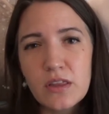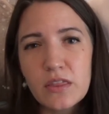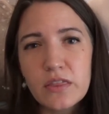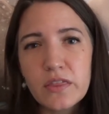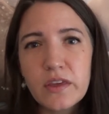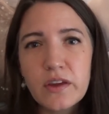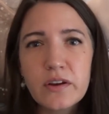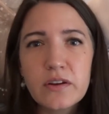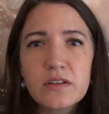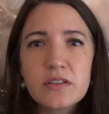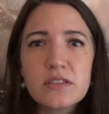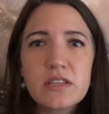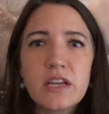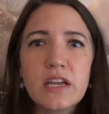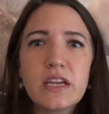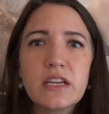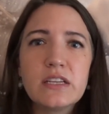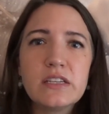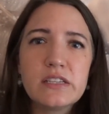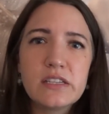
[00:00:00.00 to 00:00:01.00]
There is
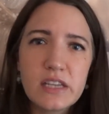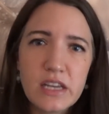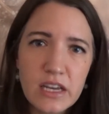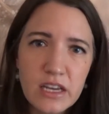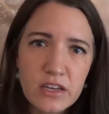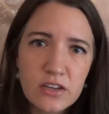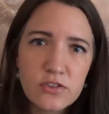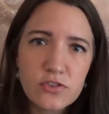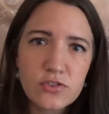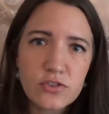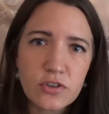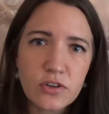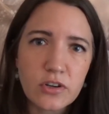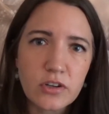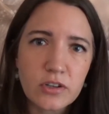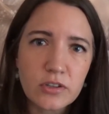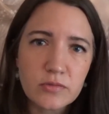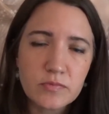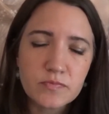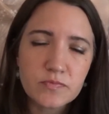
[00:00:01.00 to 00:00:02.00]
a
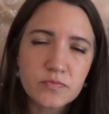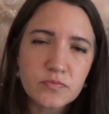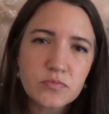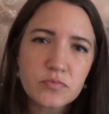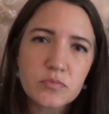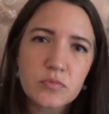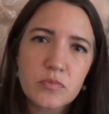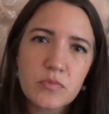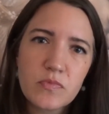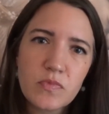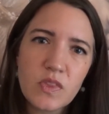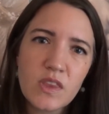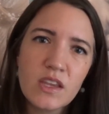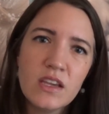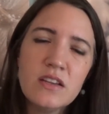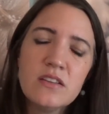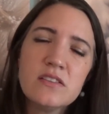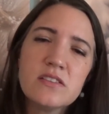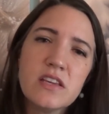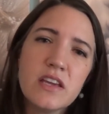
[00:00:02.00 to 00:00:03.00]
danger
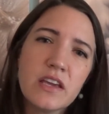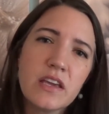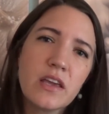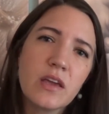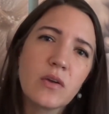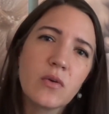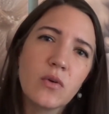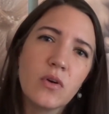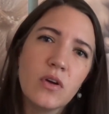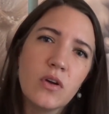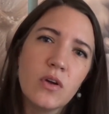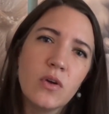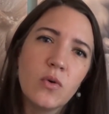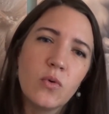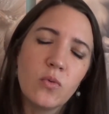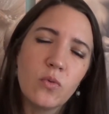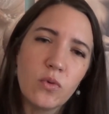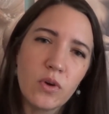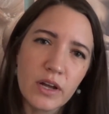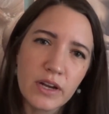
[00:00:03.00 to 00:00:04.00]
in taking
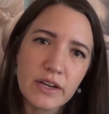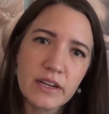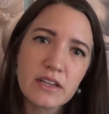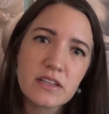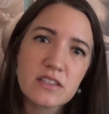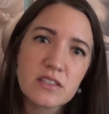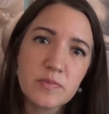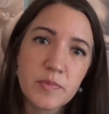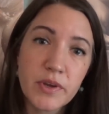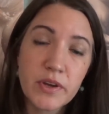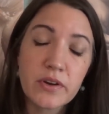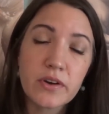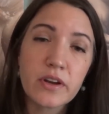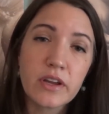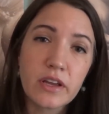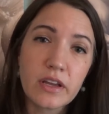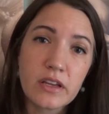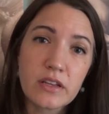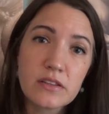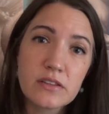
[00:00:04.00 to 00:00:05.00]
one
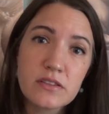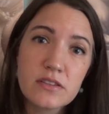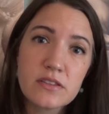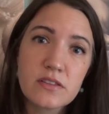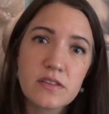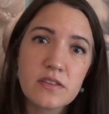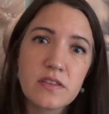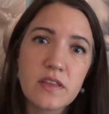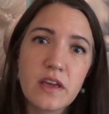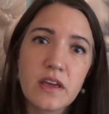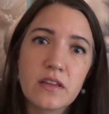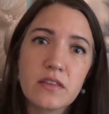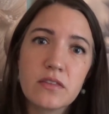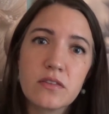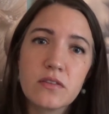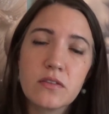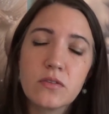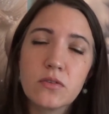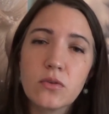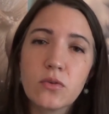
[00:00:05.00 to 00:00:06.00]
experience that
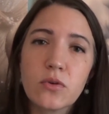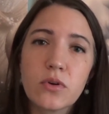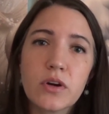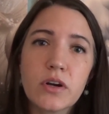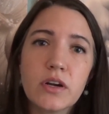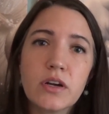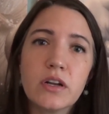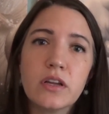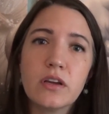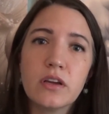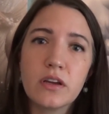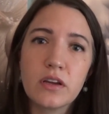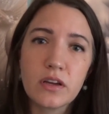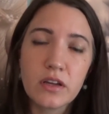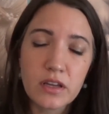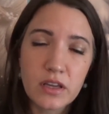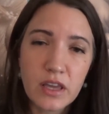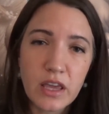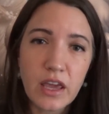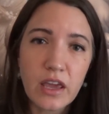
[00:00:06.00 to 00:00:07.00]
the Lord
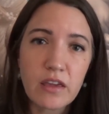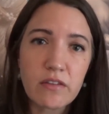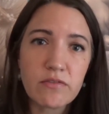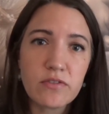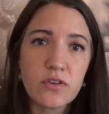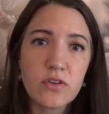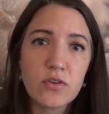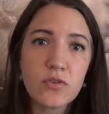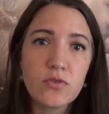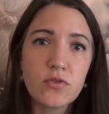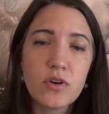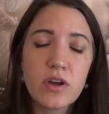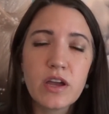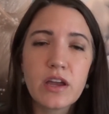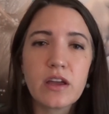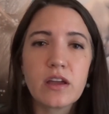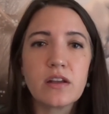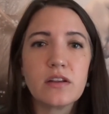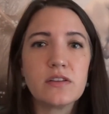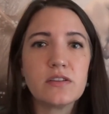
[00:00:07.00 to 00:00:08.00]
gave you
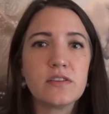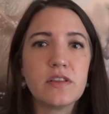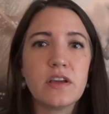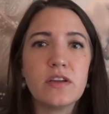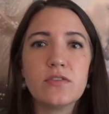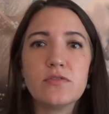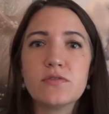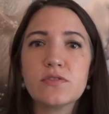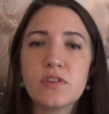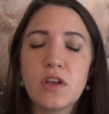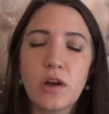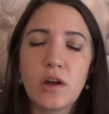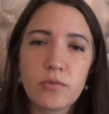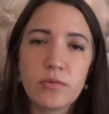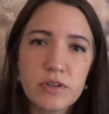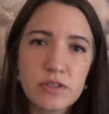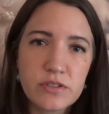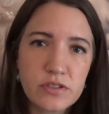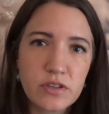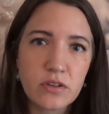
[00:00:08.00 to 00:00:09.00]
and that you saw
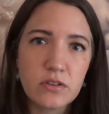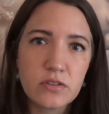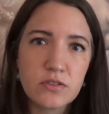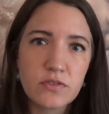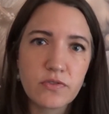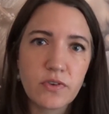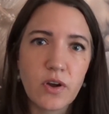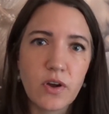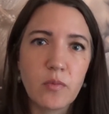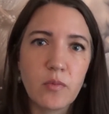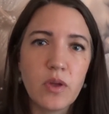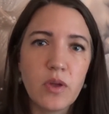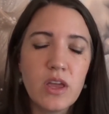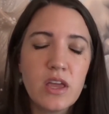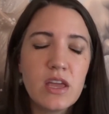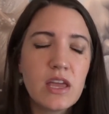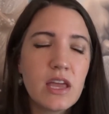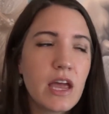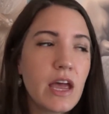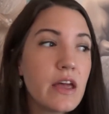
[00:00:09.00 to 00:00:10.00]
results from,
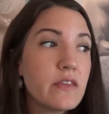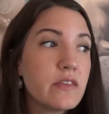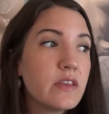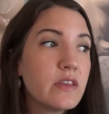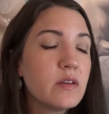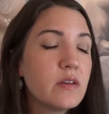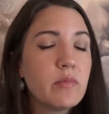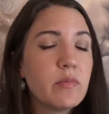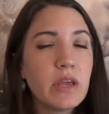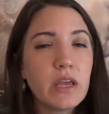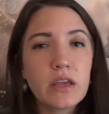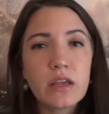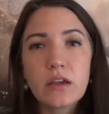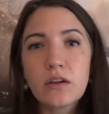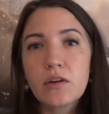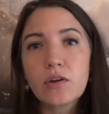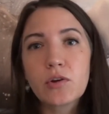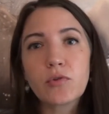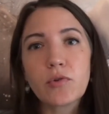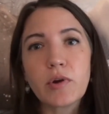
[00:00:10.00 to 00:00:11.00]
and then making
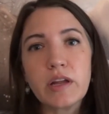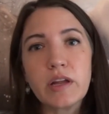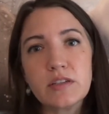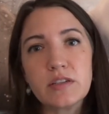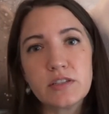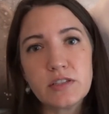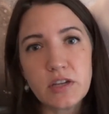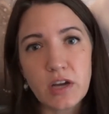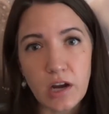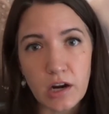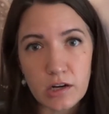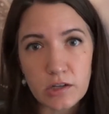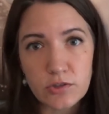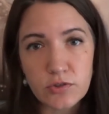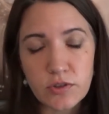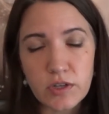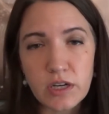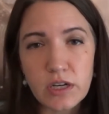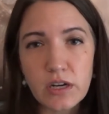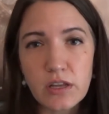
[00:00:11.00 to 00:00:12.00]
a grand
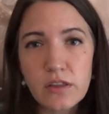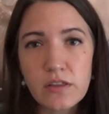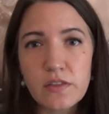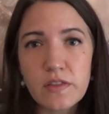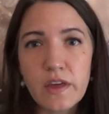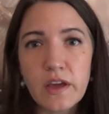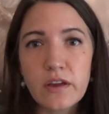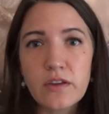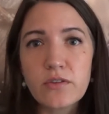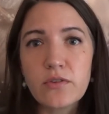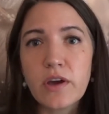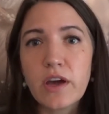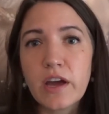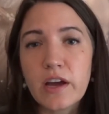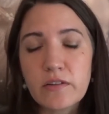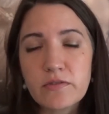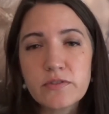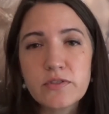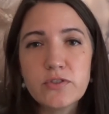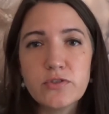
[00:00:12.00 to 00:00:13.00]
doctrine that you
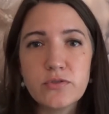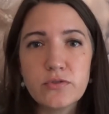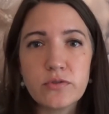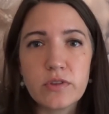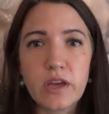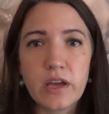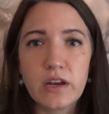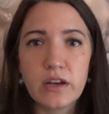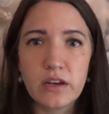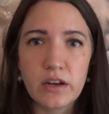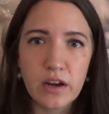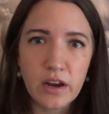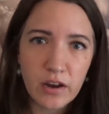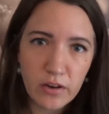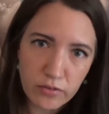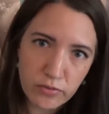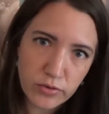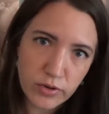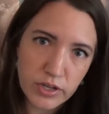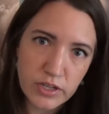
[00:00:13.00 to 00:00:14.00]
have to do that in
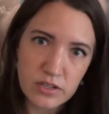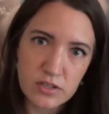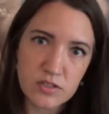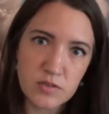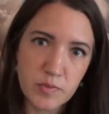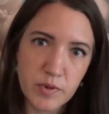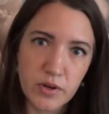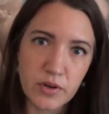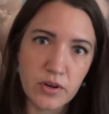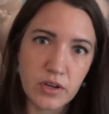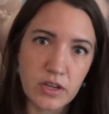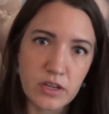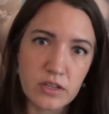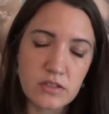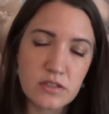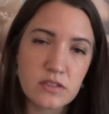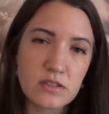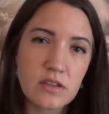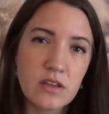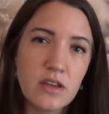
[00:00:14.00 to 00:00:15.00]
every experience.